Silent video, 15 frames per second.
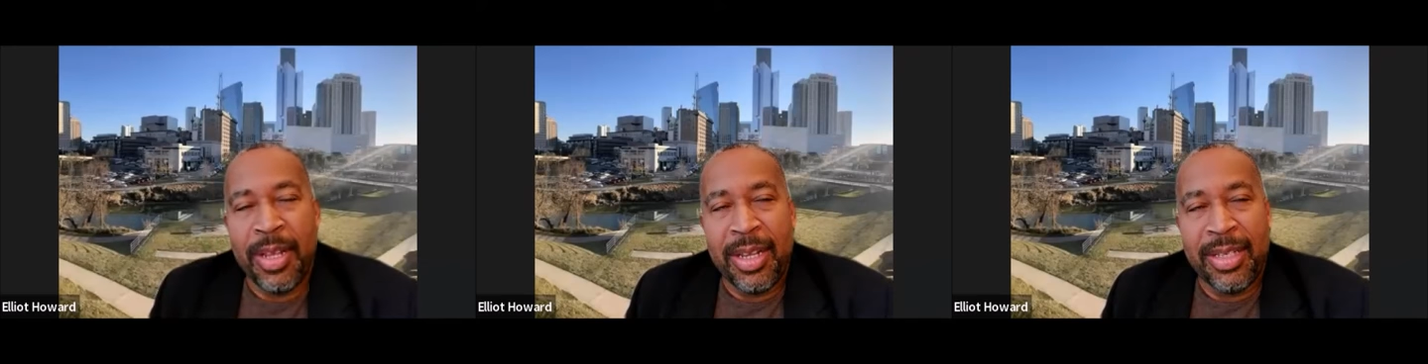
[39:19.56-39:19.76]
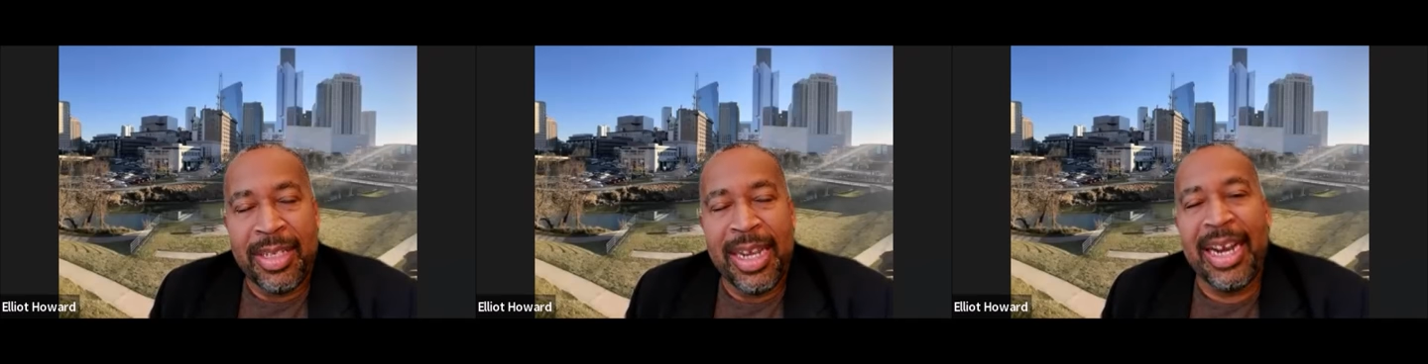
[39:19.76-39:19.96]

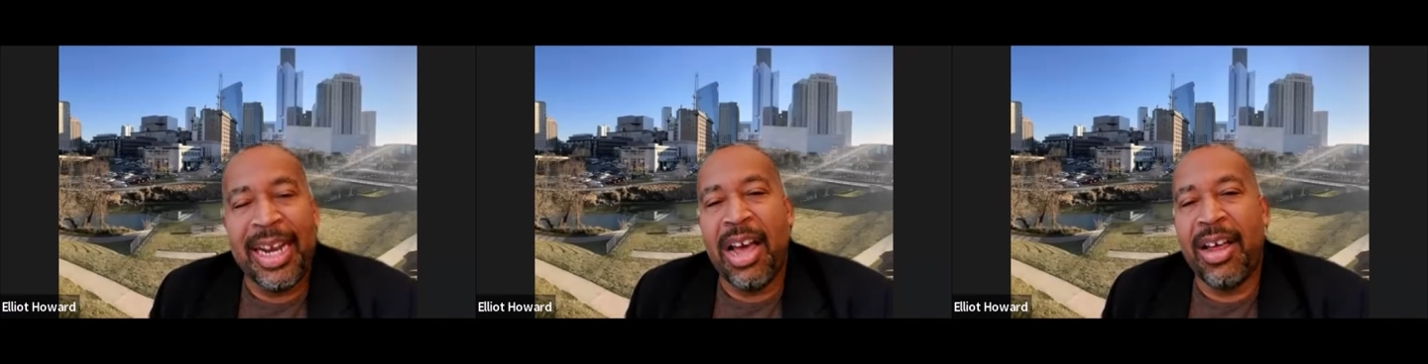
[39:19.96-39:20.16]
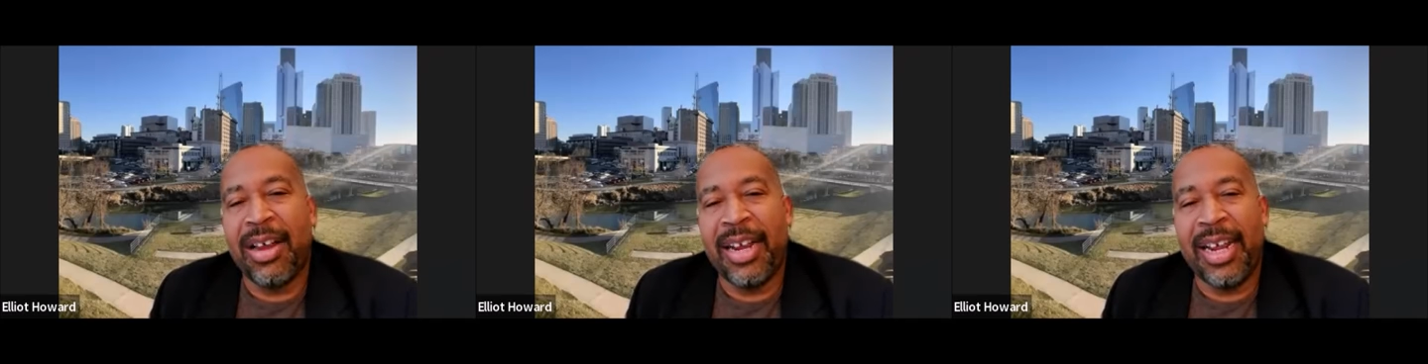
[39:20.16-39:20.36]
seeing
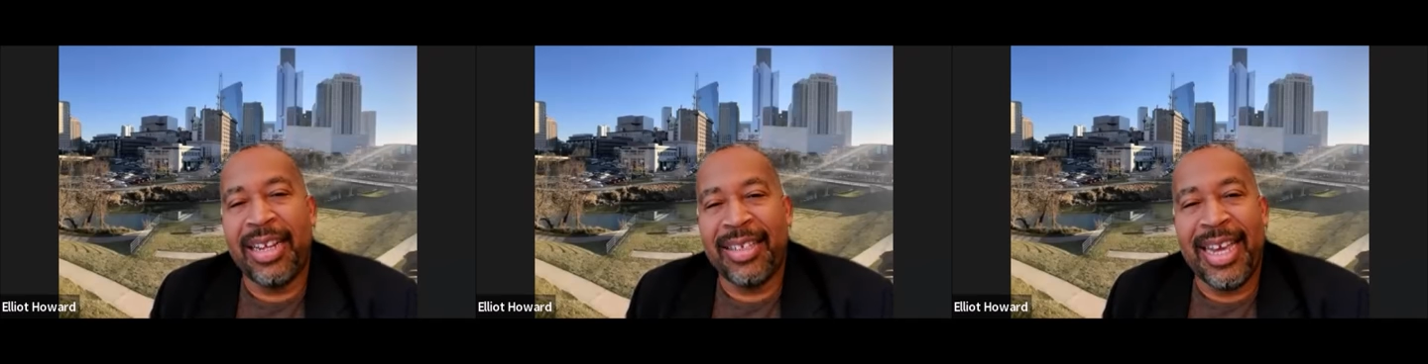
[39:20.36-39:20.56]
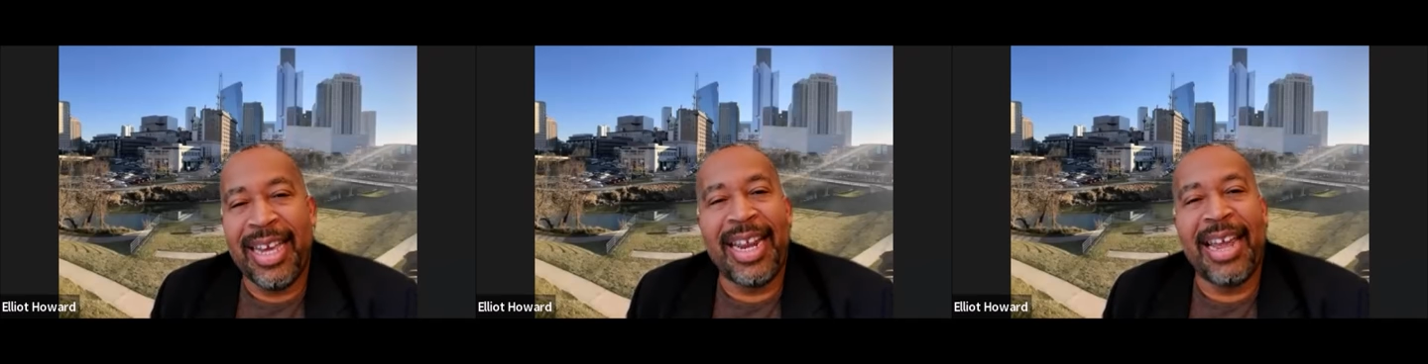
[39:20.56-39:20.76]

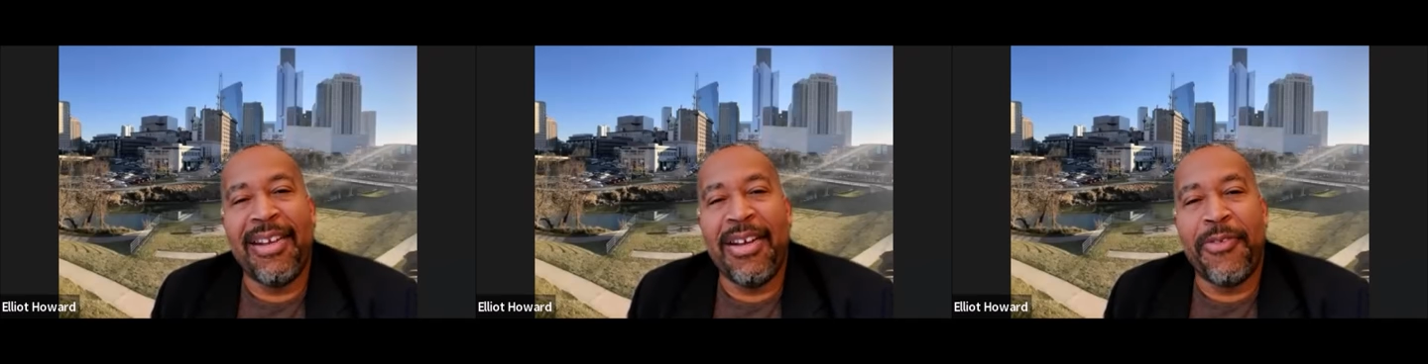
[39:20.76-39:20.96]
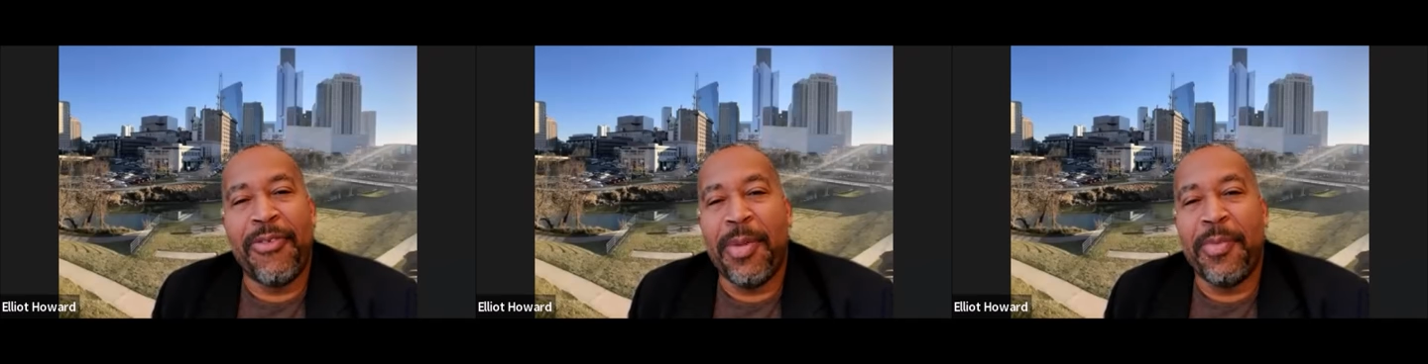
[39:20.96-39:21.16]
and
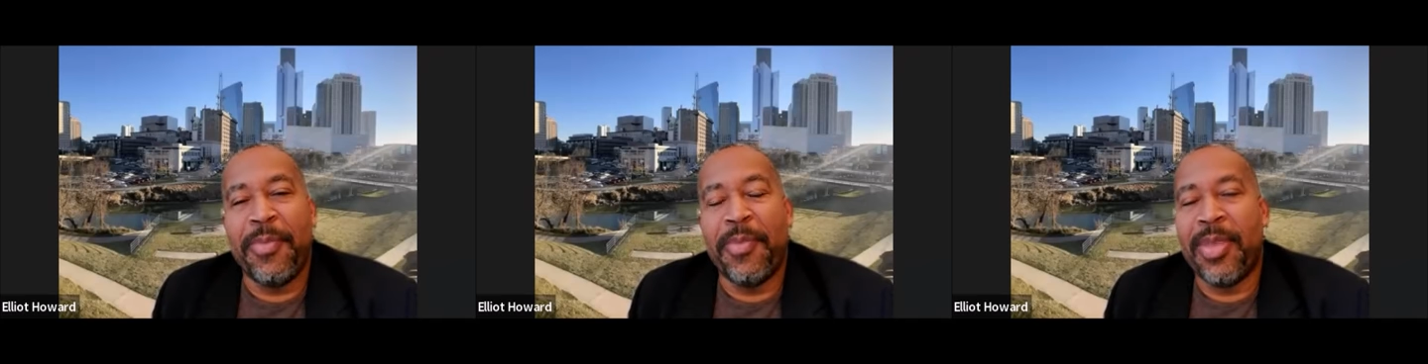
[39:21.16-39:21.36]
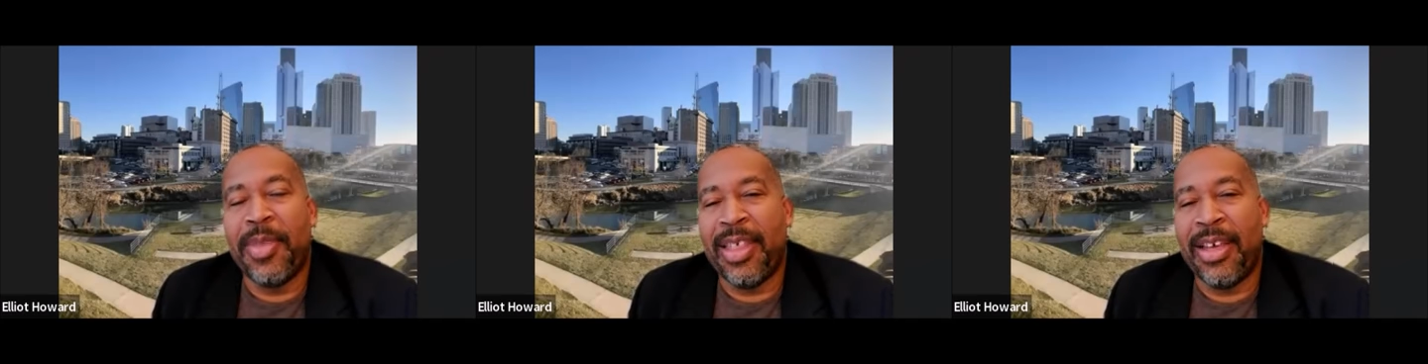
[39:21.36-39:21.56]
hearing
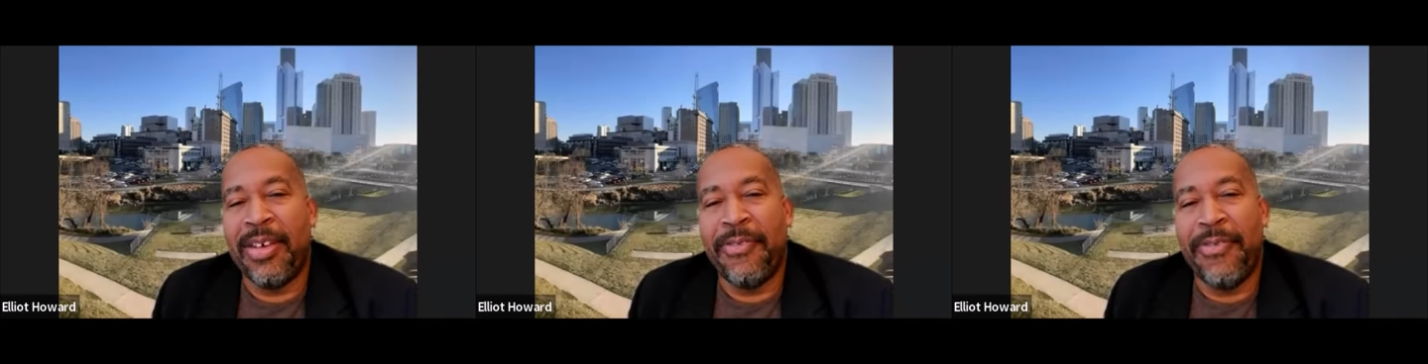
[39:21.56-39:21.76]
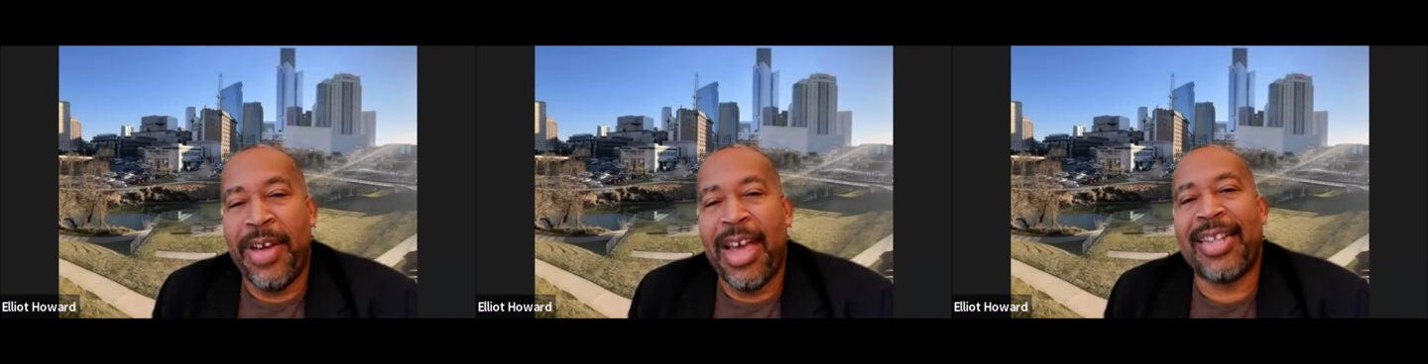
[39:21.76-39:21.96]
from the
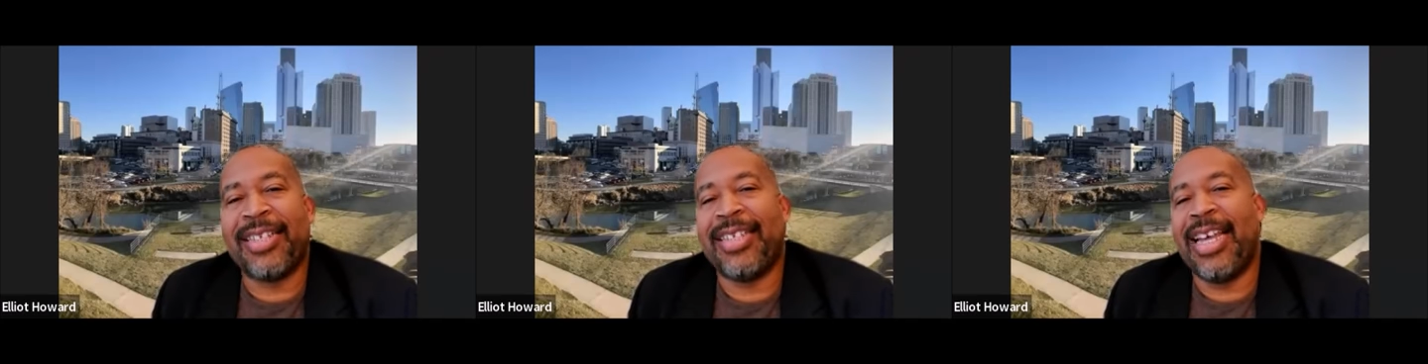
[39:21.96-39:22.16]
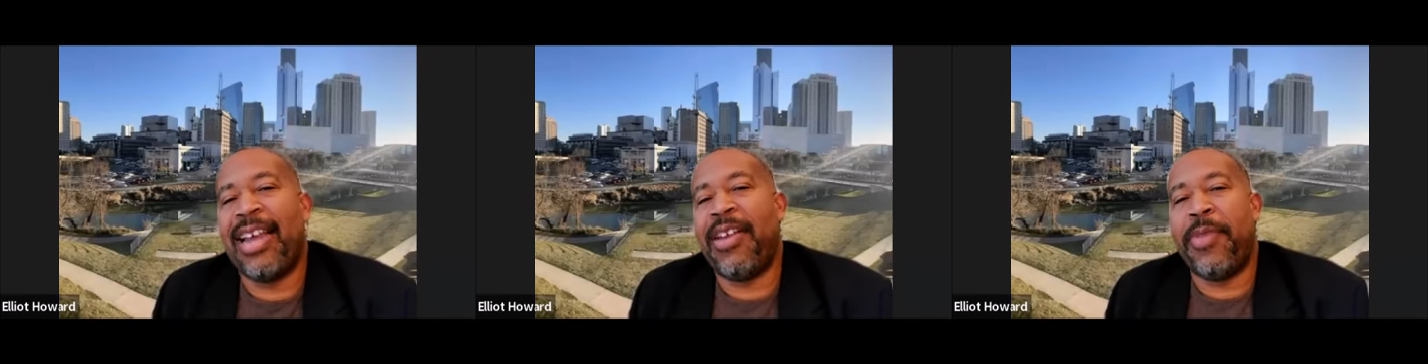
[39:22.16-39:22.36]

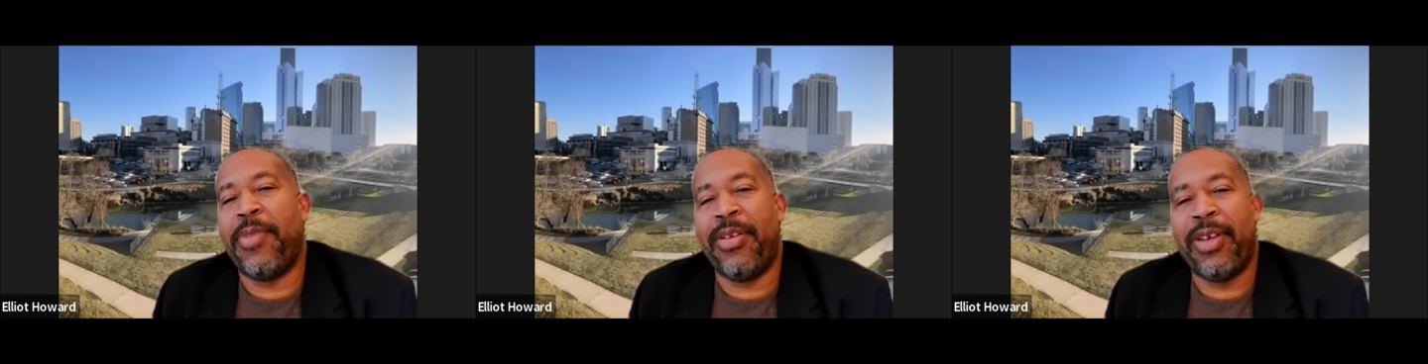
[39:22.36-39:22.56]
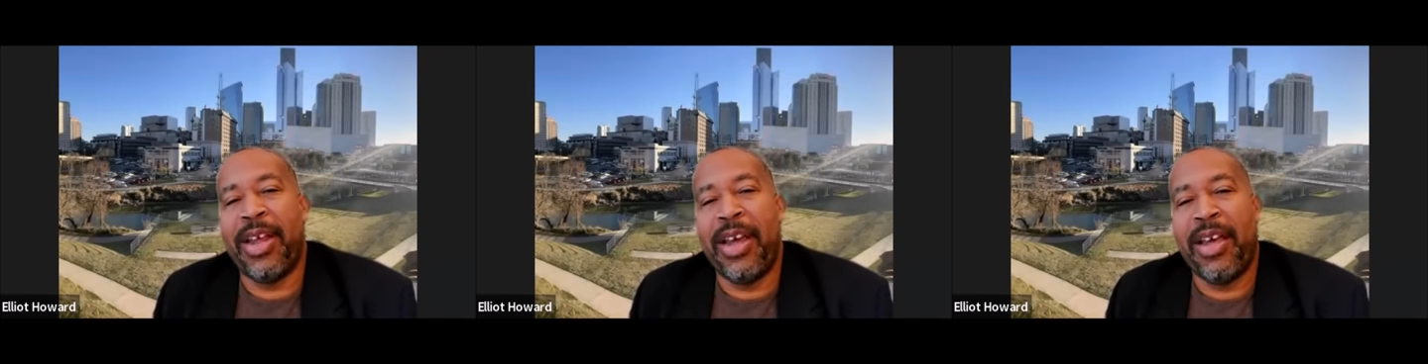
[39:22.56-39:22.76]
fans
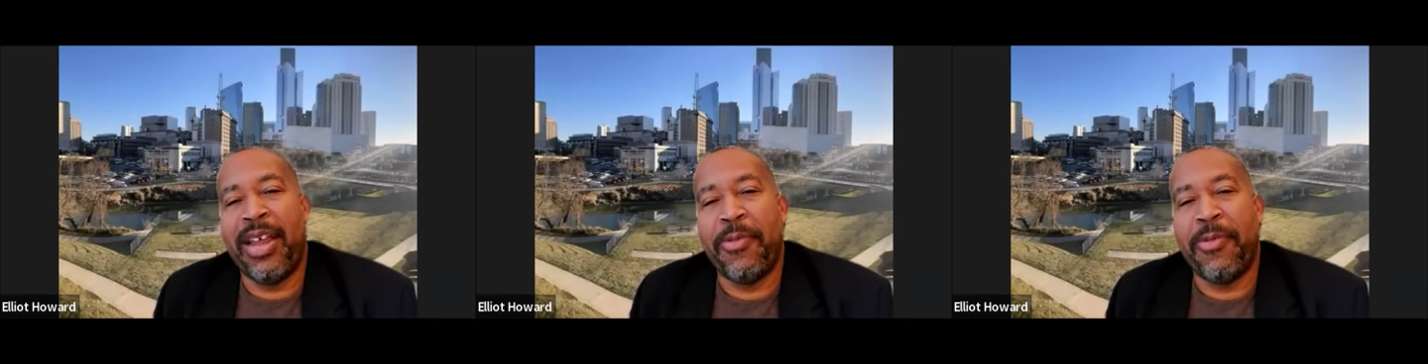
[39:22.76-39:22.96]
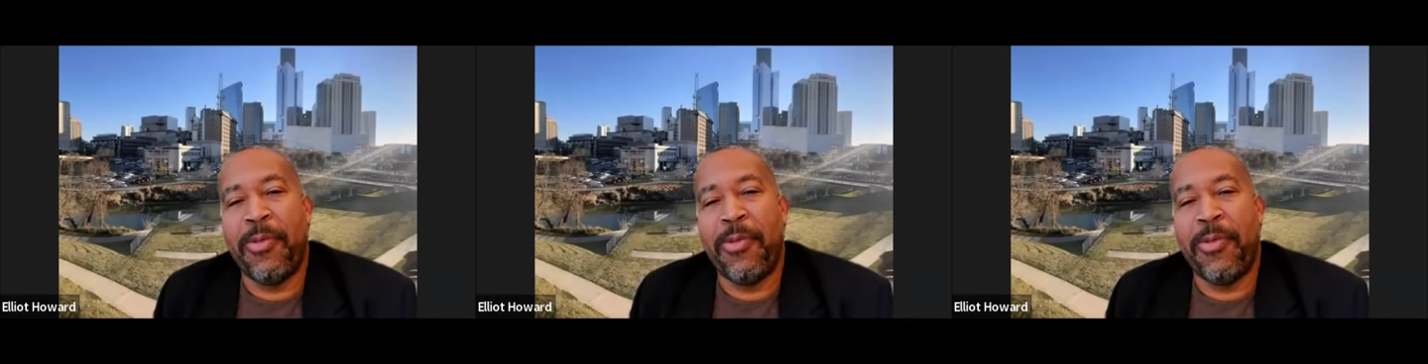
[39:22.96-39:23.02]
that